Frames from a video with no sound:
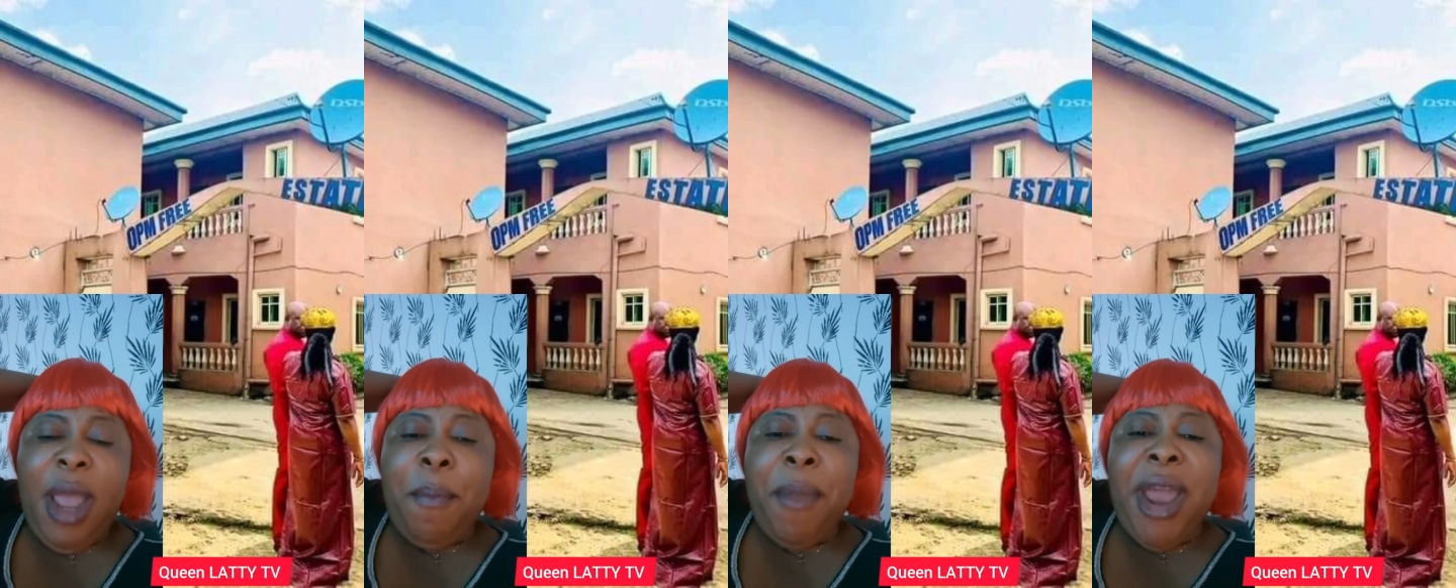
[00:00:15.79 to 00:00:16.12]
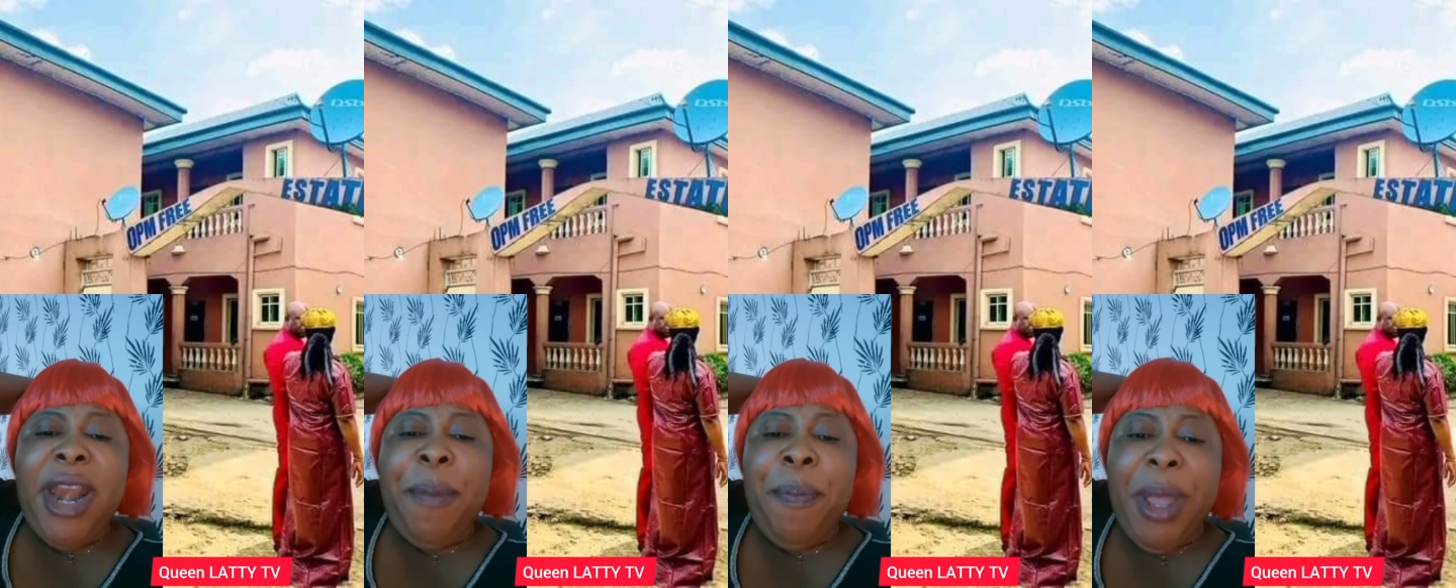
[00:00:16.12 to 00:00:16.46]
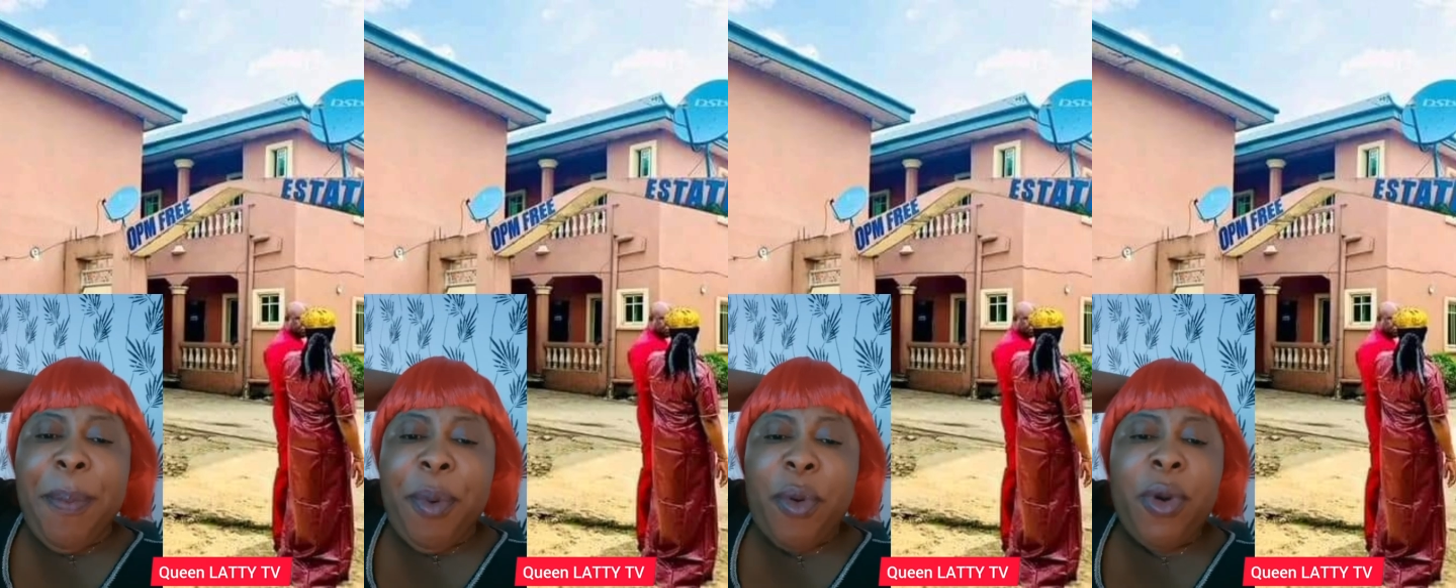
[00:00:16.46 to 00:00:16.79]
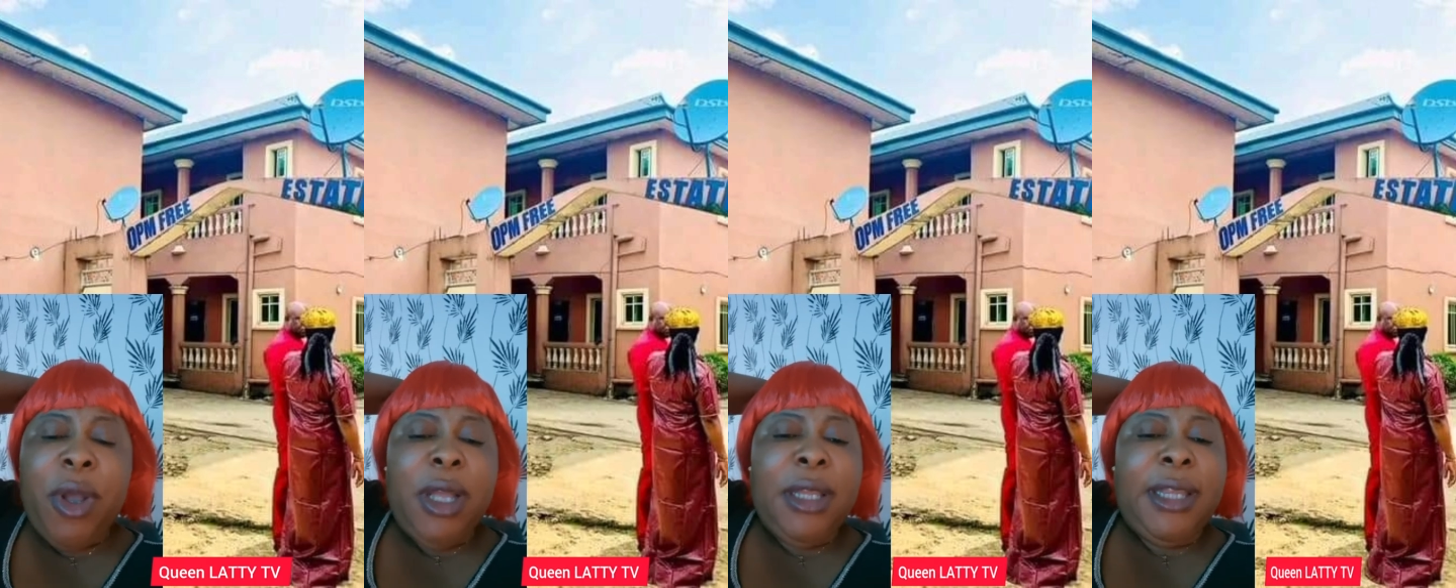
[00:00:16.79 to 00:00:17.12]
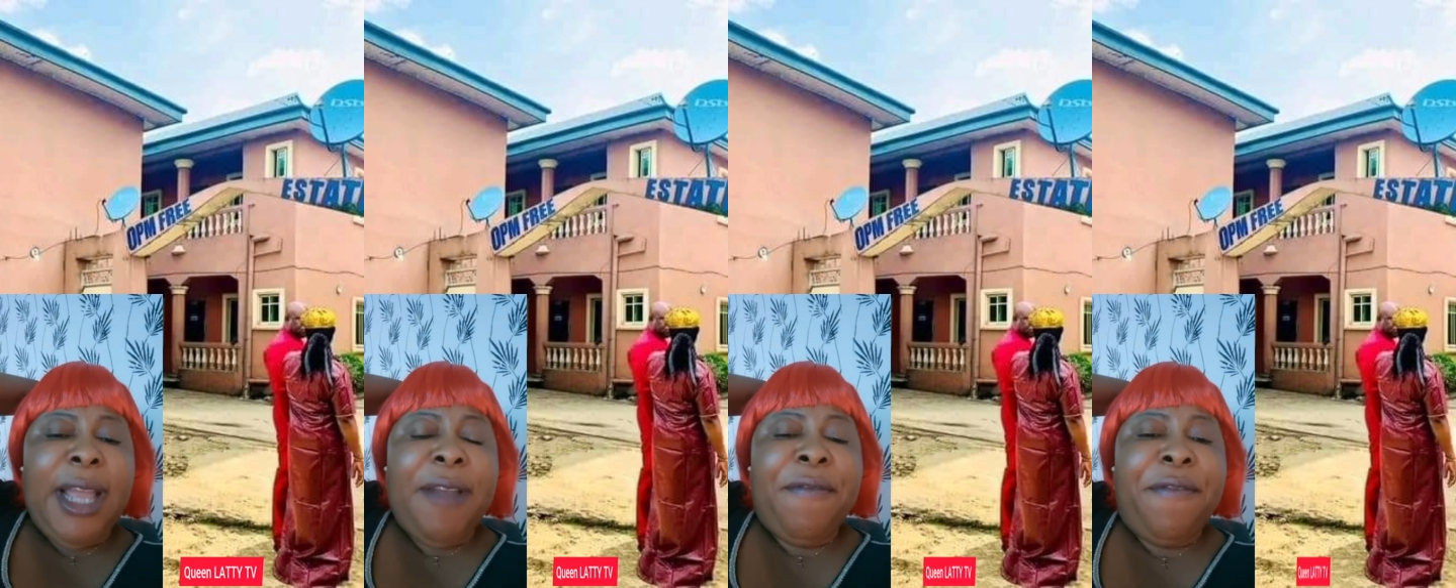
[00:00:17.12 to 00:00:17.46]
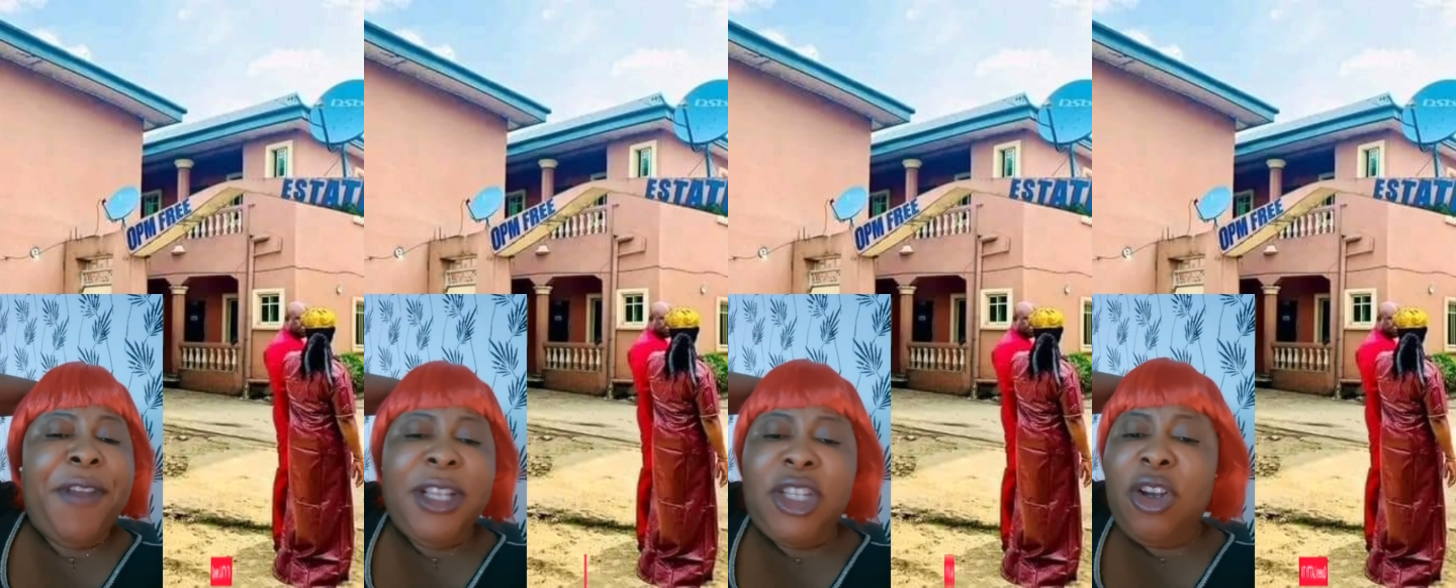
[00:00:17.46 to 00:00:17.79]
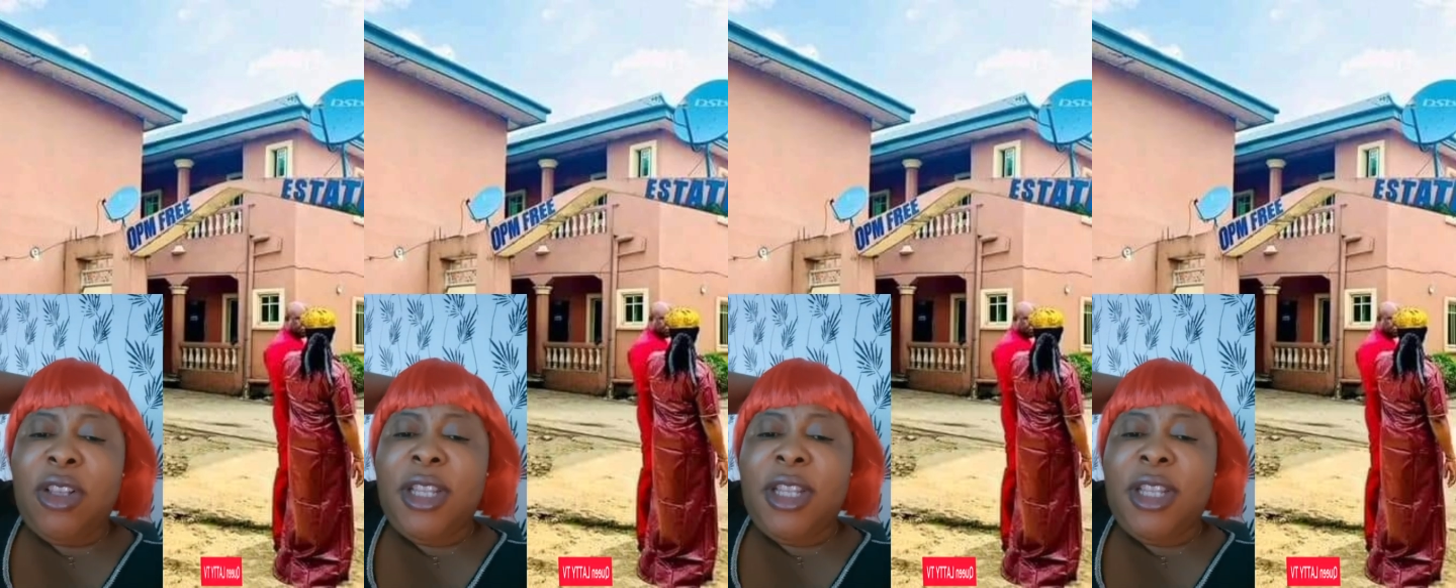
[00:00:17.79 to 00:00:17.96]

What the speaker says: Many people, they video